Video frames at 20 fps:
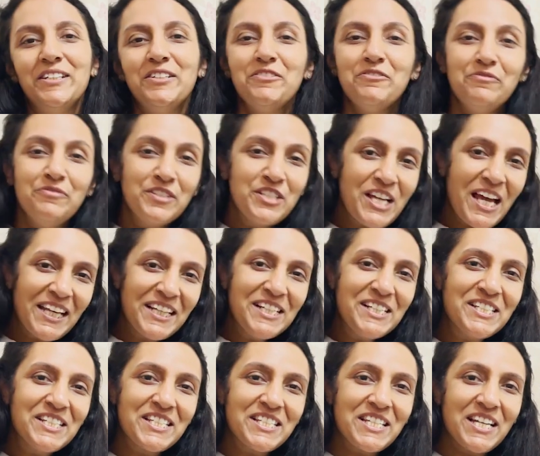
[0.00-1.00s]
Vaginal
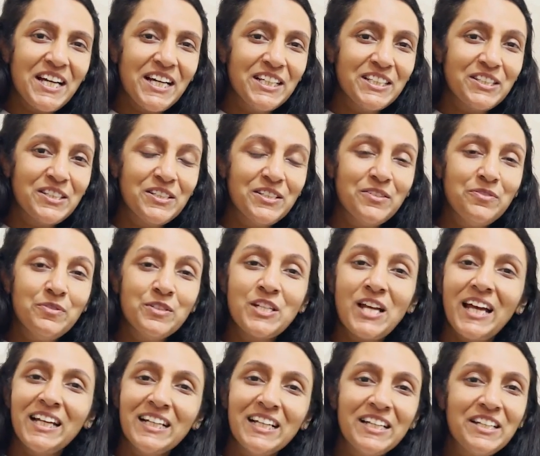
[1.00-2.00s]
discharge,
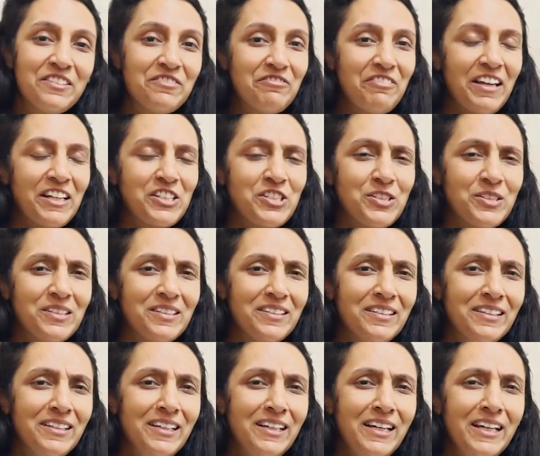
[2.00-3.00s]
vaginal infection.
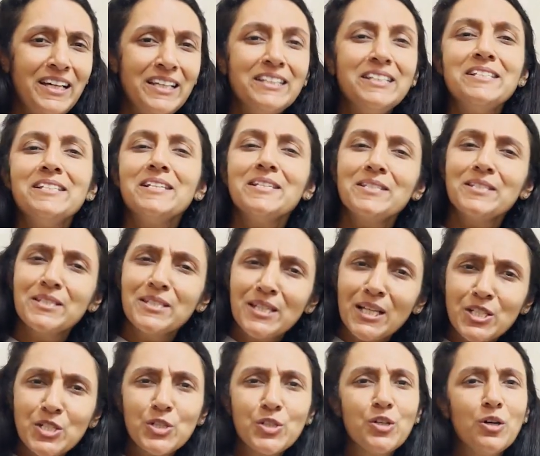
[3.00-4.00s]
This is
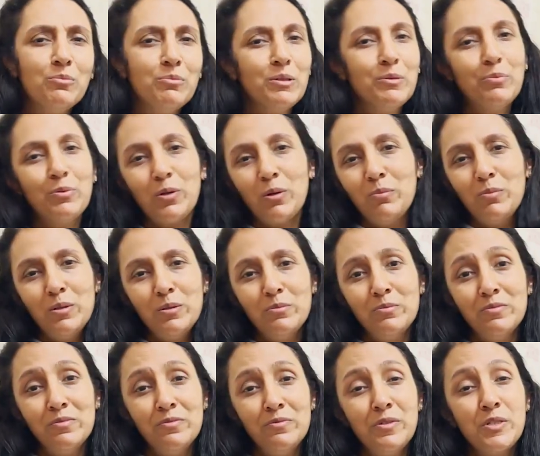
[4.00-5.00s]
such a common
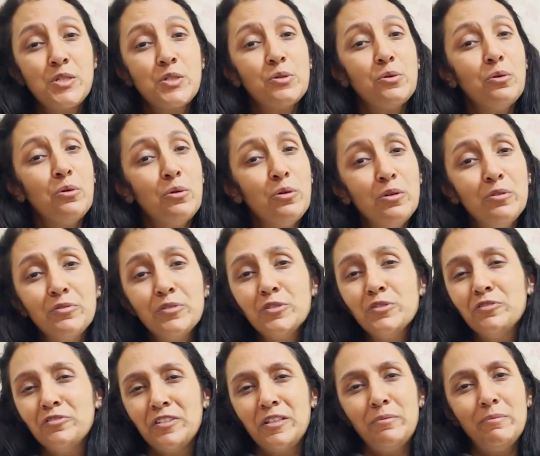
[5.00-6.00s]
problem which all of you
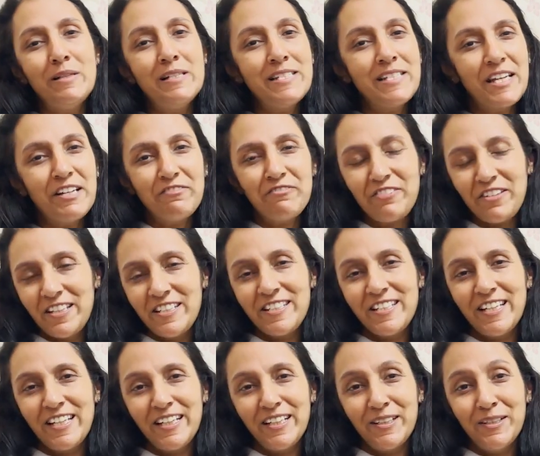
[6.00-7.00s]
females are
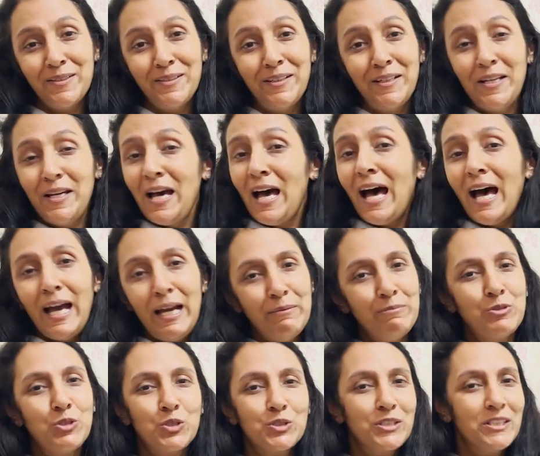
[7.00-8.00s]
facing. I am
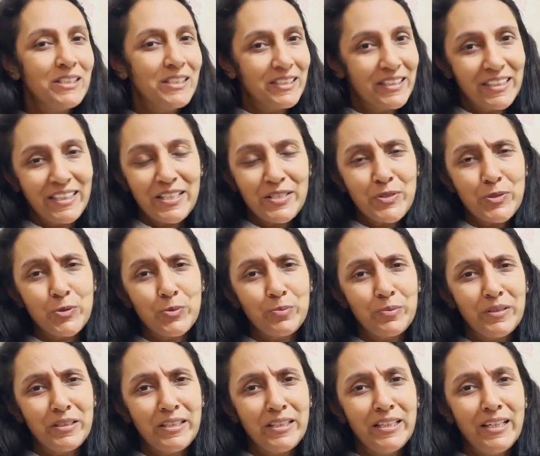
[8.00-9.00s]
Dr. Nitika
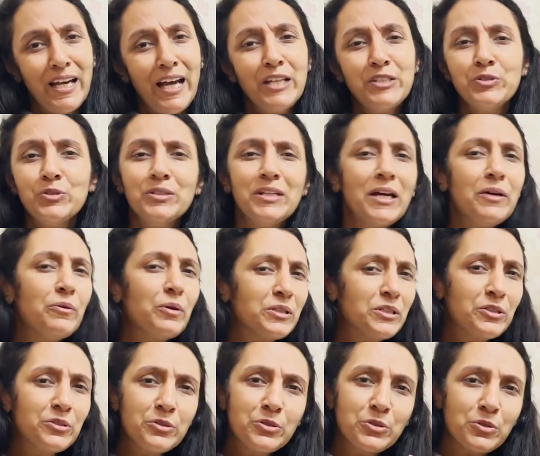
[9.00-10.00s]
Sopti, and today I
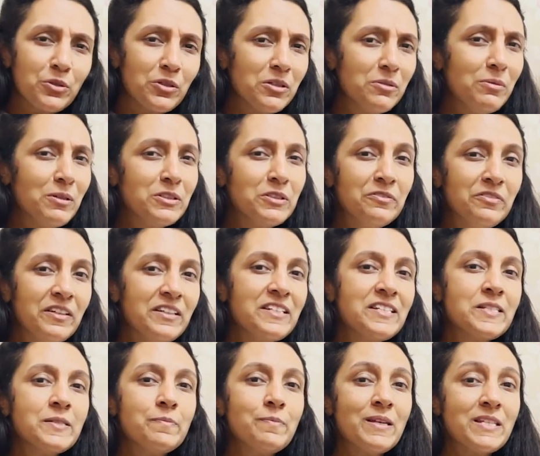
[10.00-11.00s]
wanted to talk about a very
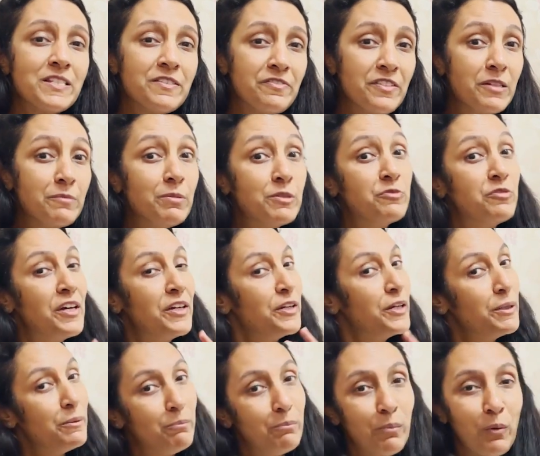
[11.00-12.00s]
specific but very
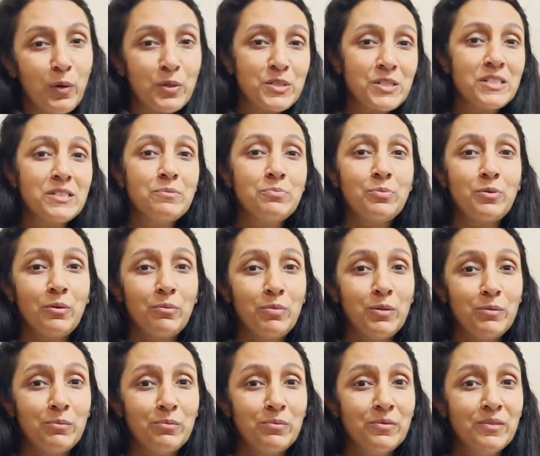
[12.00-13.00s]
important
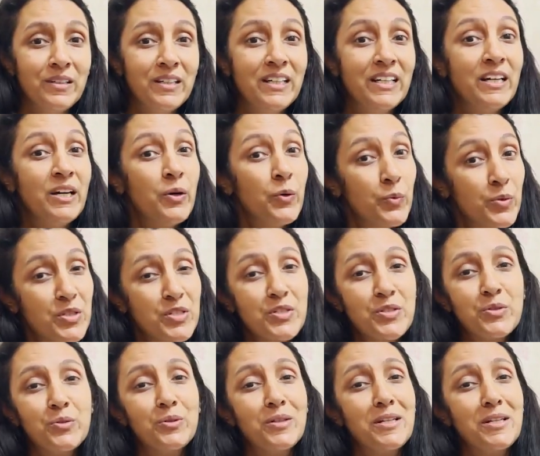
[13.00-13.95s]
problem which is known